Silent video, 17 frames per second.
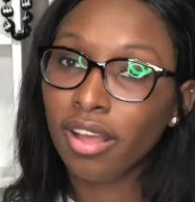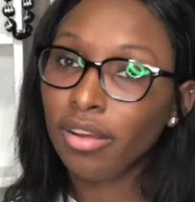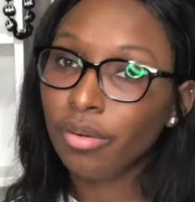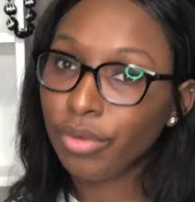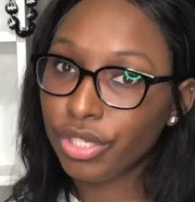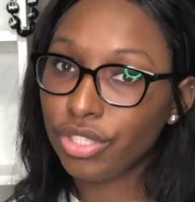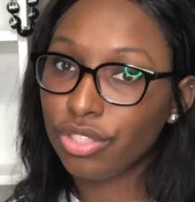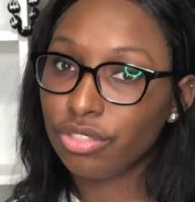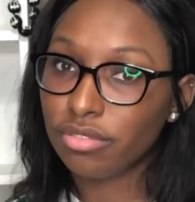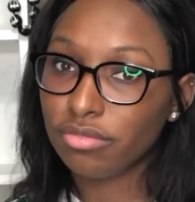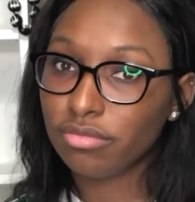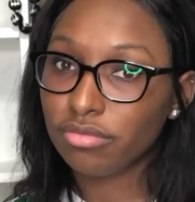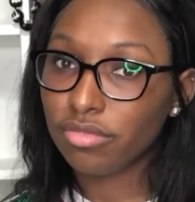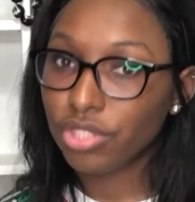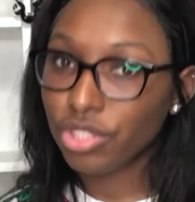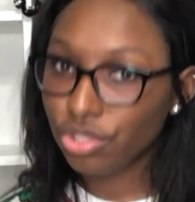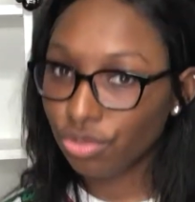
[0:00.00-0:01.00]
Which,
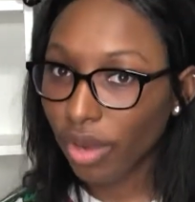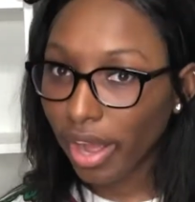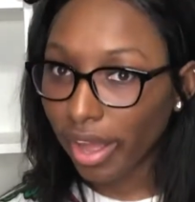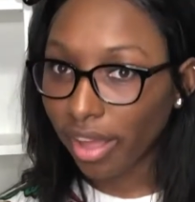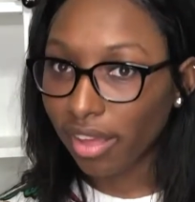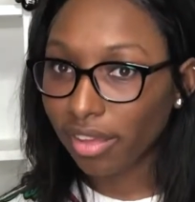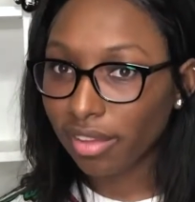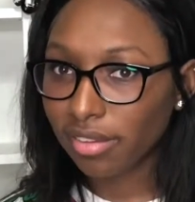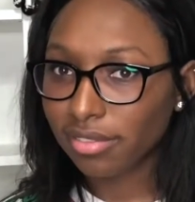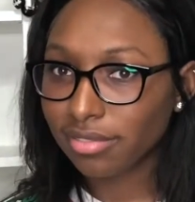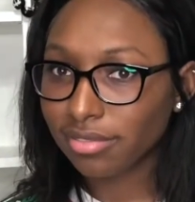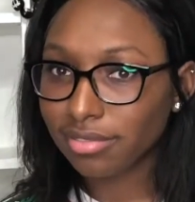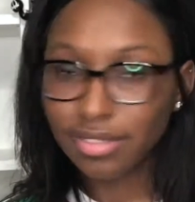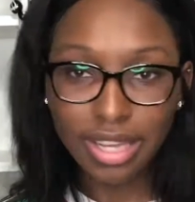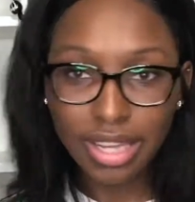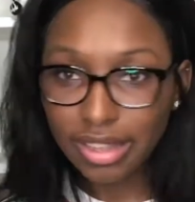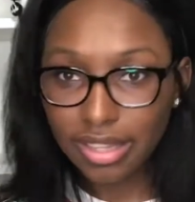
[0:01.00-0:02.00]
she's right.
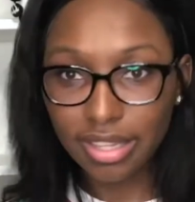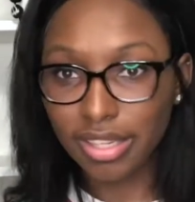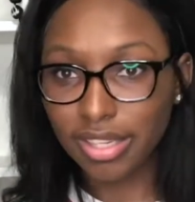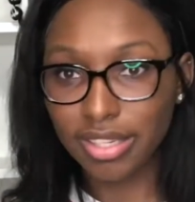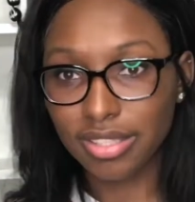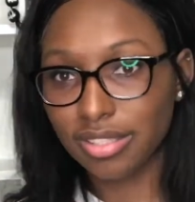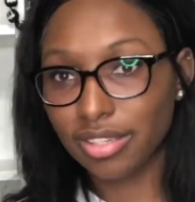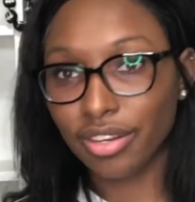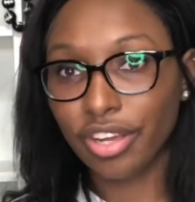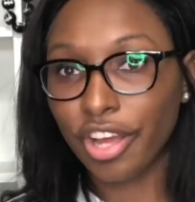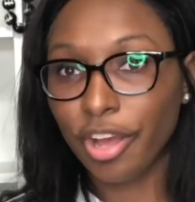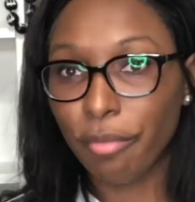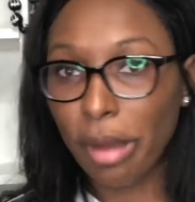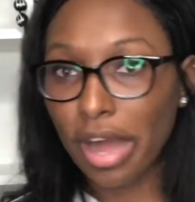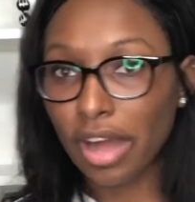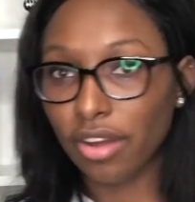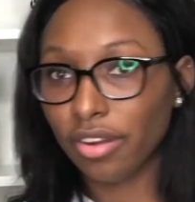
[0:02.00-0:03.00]
Nothing good is going to come
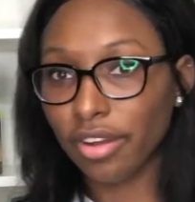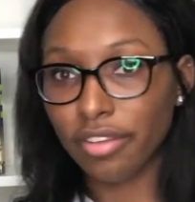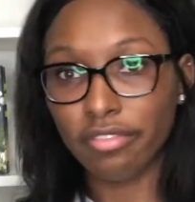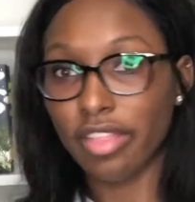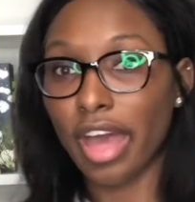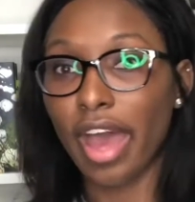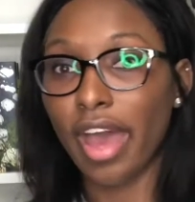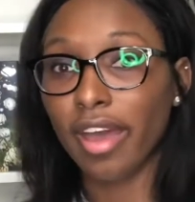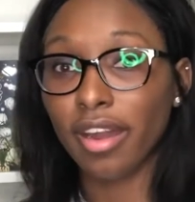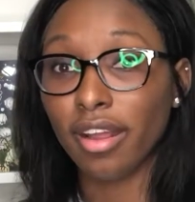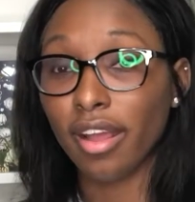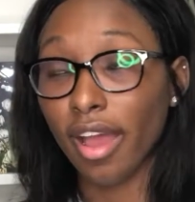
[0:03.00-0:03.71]
out of that,